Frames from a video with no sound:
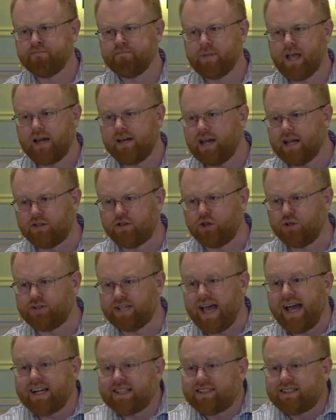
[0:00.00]
And yet, those
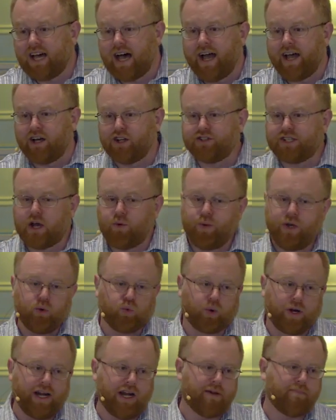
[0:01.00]
exiles that we
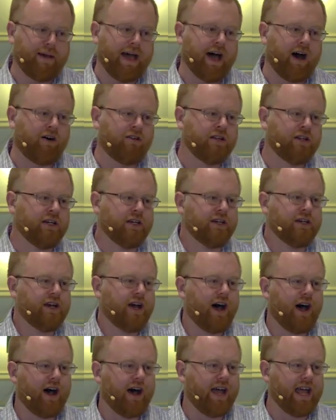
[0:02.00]
read about
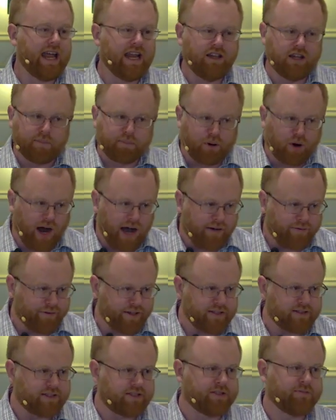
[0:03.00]
uh, in the
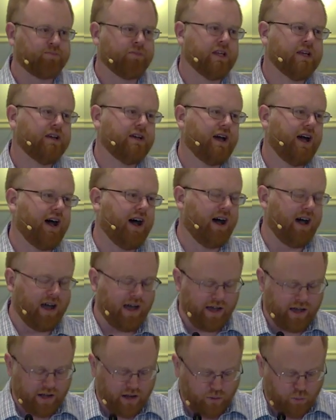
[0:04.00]
prophets,
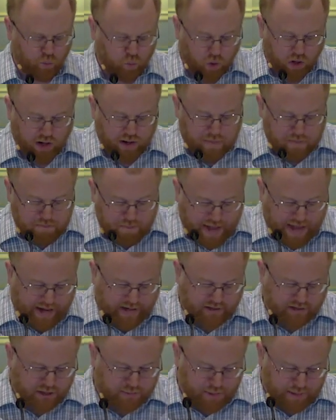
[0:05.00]
uh, weren't
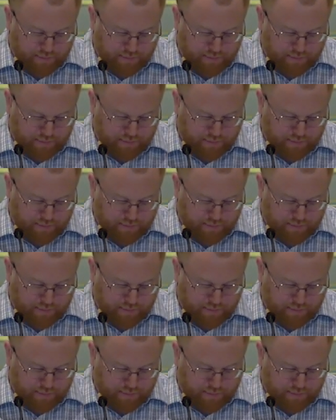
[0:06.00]
meant to be